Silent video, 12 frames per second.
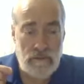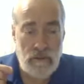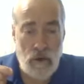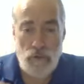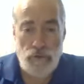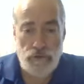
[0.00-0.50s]

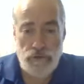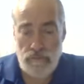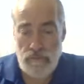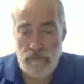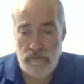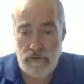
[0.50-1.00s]
ownership
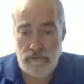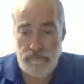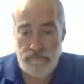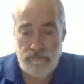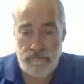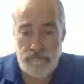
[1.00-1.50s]
of it.
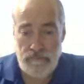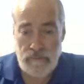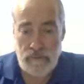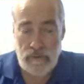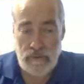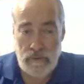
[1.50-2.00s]

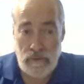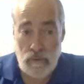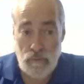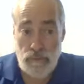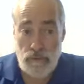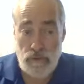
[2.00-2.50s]

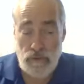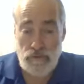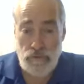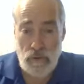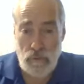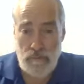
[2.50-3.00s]
When we do
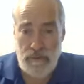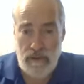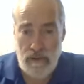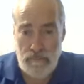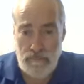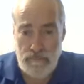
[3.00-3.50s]
so, we
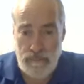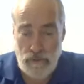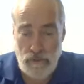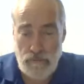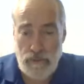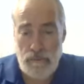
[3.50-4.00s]
become
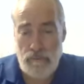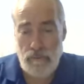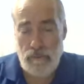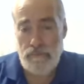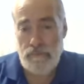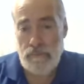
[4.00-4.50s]
better
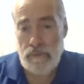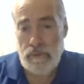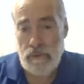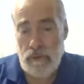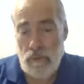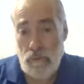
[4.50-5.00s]
people,
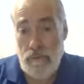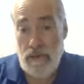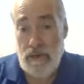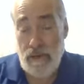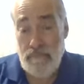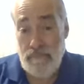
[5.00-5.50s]

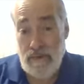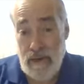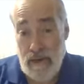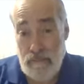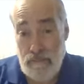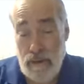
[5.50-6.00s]
become
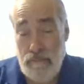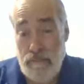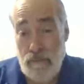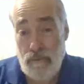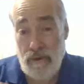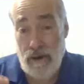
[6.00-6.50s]
a
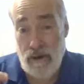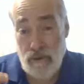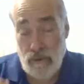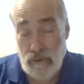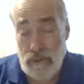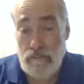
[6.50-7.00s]
people, a
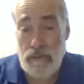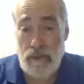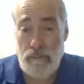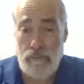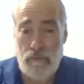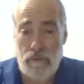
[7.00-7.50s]
holy
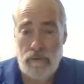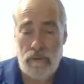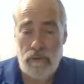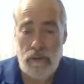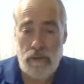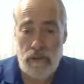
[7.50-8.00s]
people
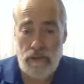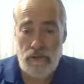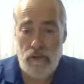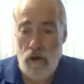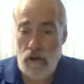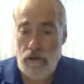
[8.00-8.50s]
in
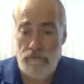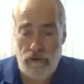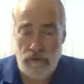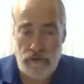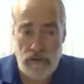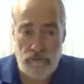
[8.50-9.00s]
all of our
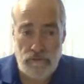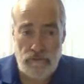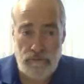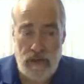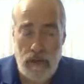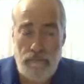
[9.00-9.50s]
endeavors.
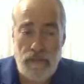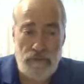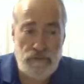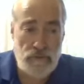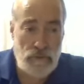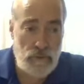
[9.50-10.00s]
May God
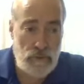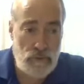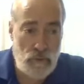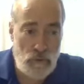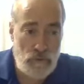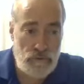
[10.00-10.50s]
bless you and
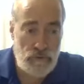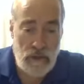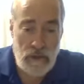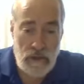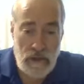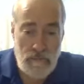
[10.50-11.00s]
yours,
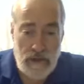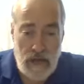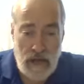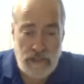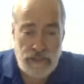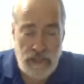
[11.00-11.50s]
and may
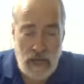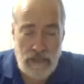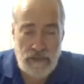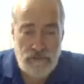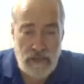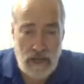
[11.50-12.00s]
God shine
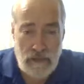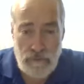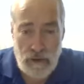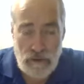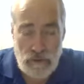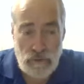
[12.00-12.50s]
his light
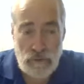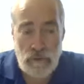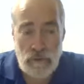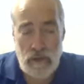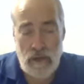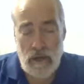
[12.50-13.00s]
upon you,
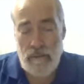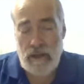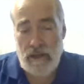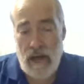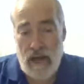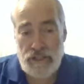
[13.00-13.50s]
and may
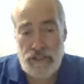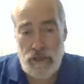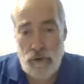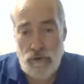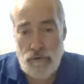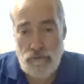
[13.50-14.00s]
God
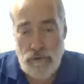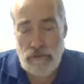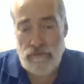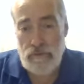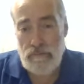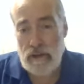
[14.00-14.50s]
show
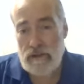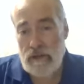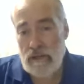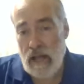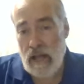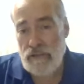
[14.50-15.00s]
grace upon
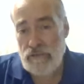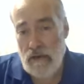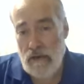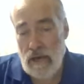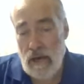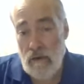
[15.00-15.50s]
Klal
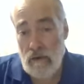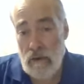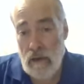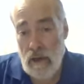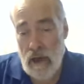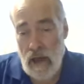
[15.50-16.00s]
Israel
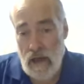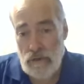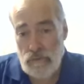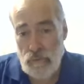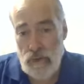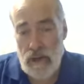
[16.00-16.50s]

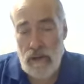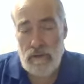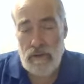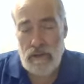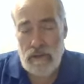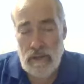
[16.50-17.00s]
as well,
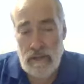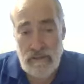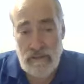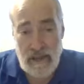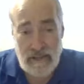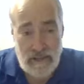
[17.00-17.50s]

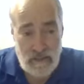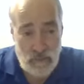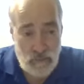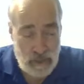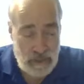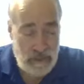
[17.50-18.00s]
that
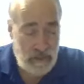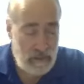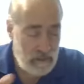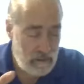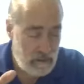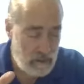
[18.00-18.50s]
in when
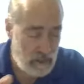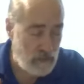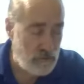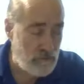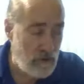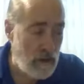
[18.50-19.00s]
Klal
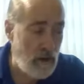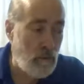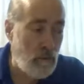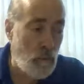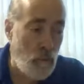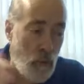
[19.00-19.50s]
Israel
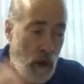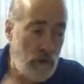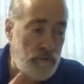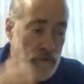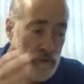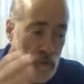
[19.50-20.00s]

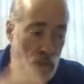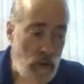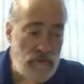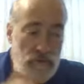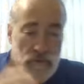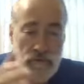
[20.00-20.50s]
walks in the
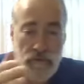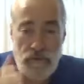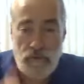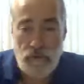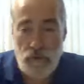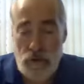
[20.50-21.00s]
ways of the
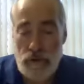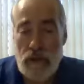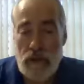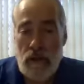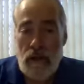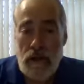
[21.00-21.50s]
Lord,
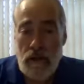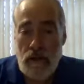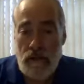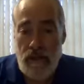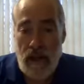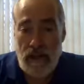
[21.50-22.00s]

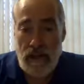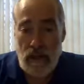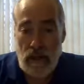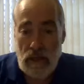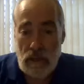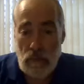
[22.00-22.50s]
that
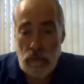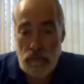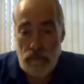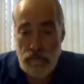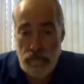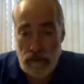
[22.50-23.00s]
he
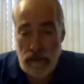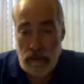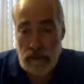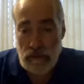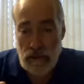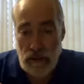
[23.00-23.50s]
would
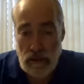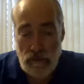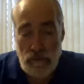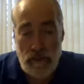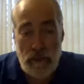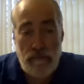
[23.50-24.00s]
bring the
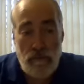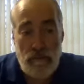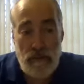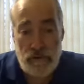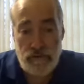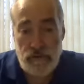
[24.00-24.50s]
other people
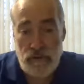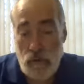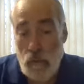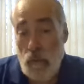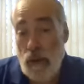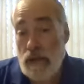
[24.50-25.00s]
that still are
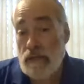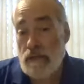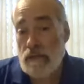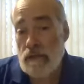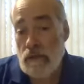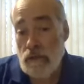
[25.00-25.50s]

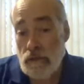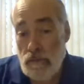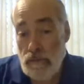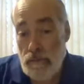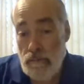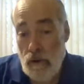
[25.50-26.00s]
waiting to
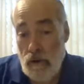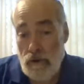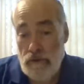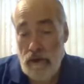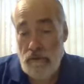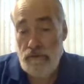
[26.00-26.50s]
be
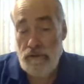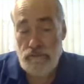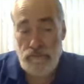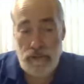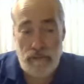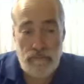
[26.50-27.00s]
part of his
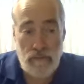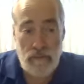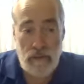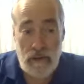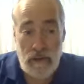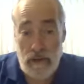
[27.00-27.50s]
people
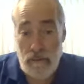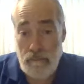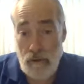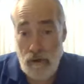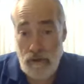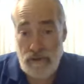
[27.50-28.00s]
and
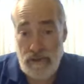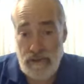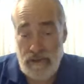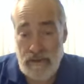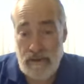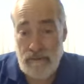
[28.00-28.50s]
part
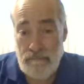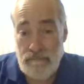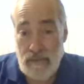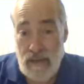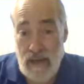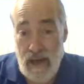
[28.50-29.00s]

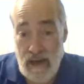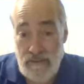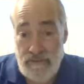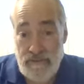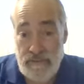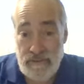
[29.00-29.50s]

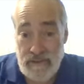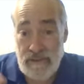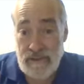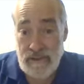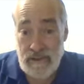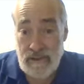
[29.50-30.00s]
of
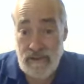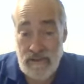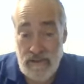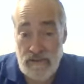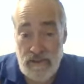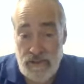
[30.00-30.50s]

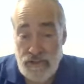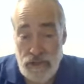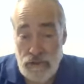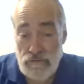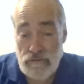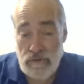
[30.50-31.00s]
the
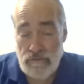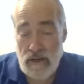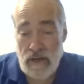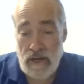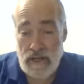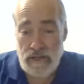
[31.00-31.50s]
children of
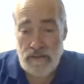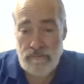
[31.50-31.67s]
God